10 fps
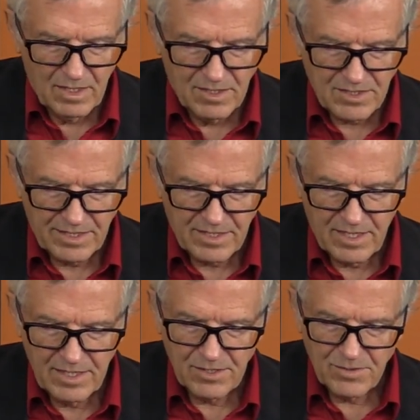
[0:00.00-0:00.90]

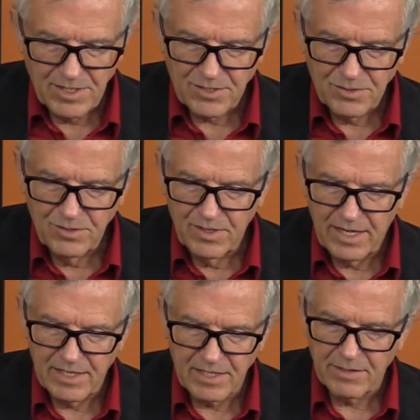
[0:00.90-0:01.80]
psychiatrist who
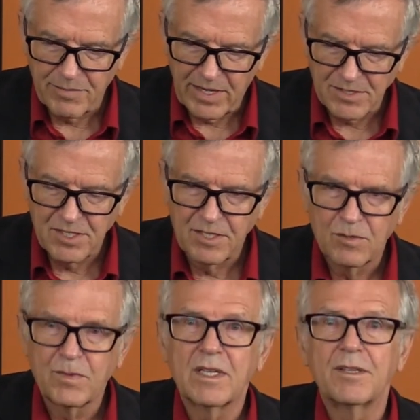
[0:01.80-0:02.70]
had a capacity to
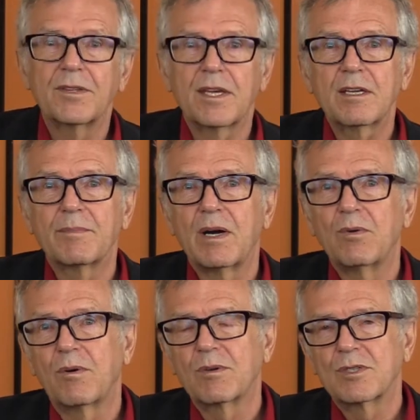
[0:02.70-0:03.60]
really think about
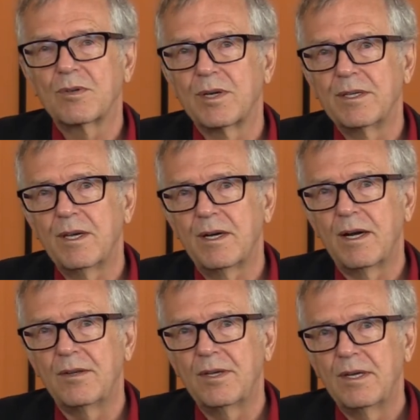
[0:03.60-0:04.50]
what was going
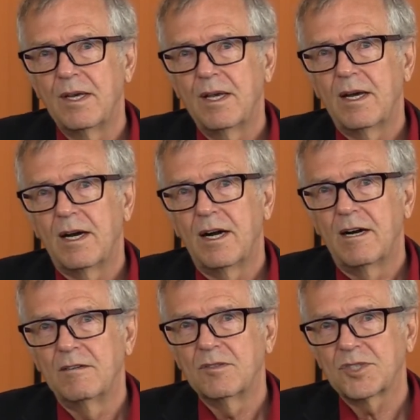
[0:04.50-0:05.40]
on,
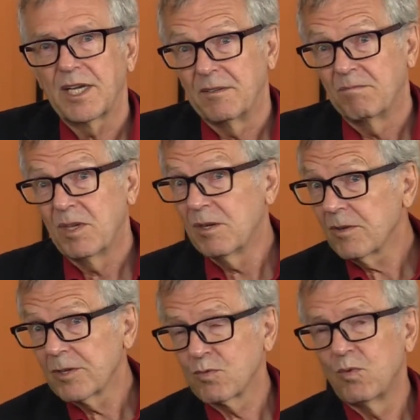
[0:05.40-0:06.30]
said, you know,
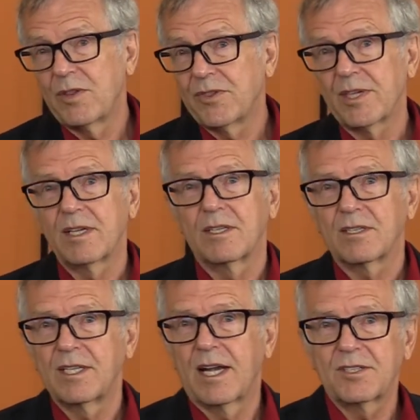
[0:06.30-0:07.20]
there's one thing that
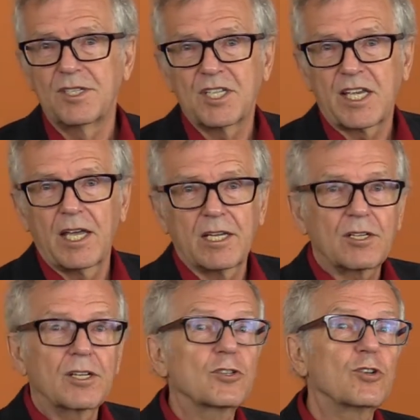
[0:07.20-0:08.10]
the Nazis
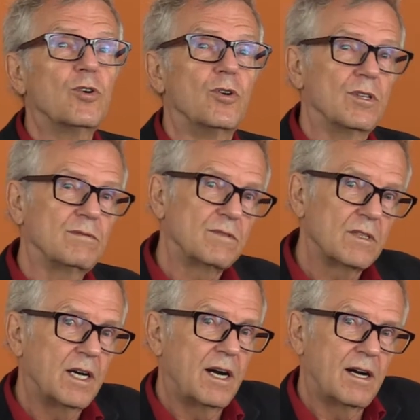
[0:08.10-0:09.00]
can't control
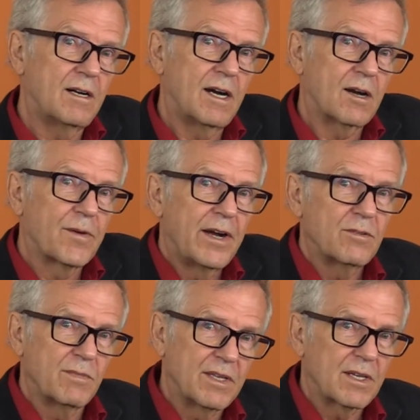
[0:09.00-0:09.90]

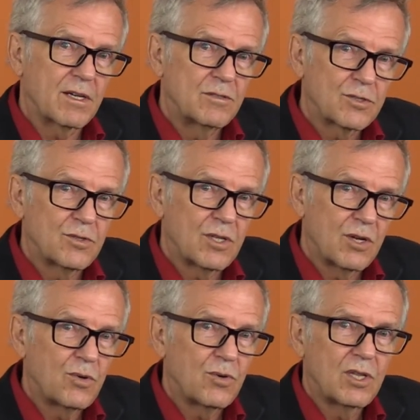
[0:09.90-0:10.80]
around me. They control
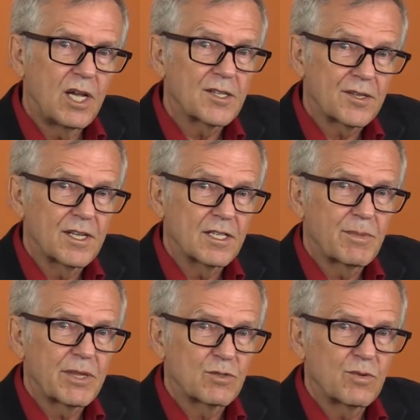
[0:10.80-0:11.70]
a whole lot of things,
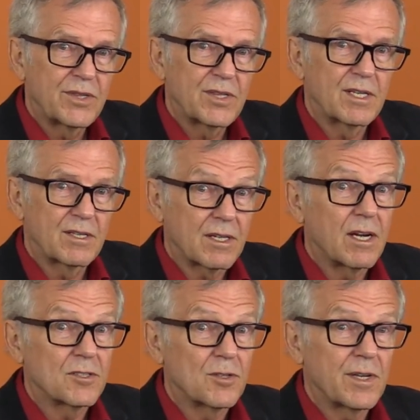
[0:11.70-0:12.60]
but there's one thing in the
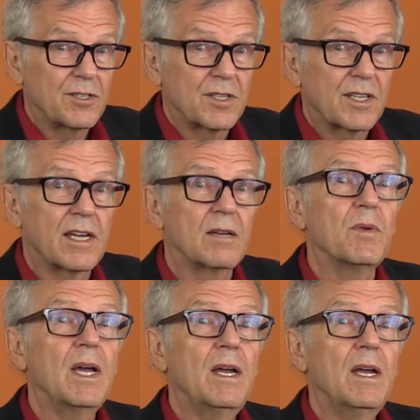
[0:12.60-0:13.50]
concentration camp